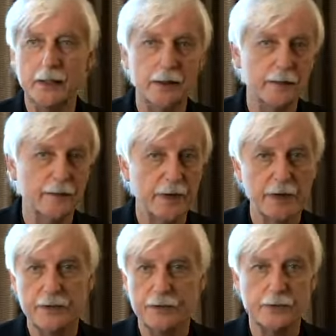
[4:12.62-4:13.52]
eating
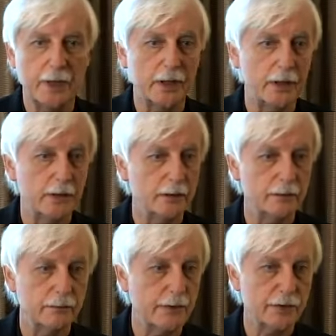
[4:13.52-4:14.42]
fish,
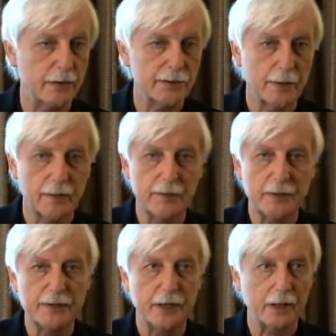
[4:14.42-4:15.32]
taking fish oil
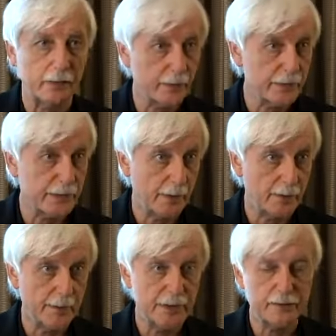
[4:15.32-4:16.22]
supplements, taking krill
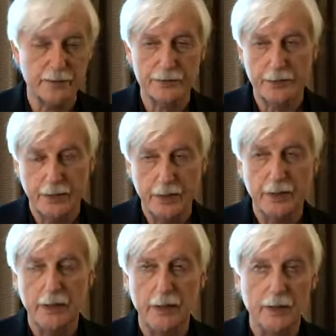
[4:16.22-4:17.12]
supplements, which
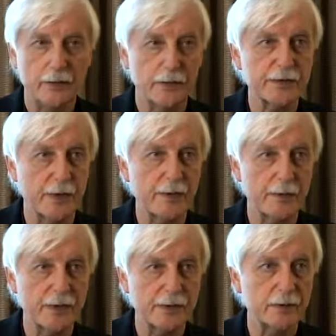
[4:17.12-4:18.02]
krill
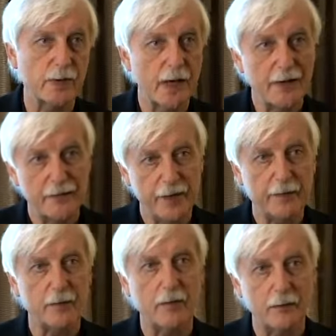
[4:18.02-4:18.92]
supplements is what I
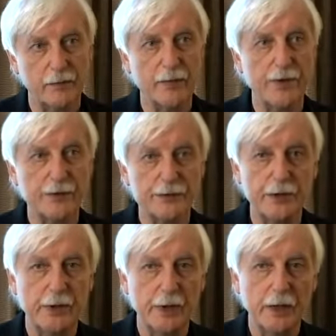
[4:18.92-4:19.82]
favor over fish,
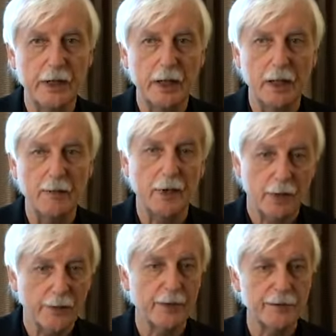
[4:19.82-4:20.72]
but
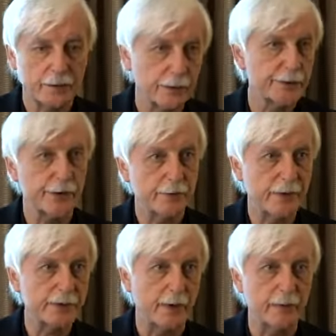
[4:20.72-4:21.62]
all those are
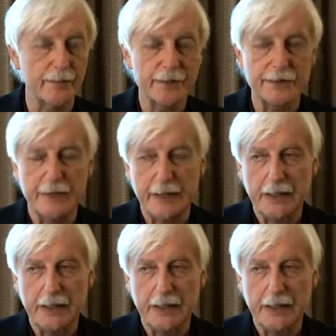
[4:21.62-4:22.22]
legitimate supplements,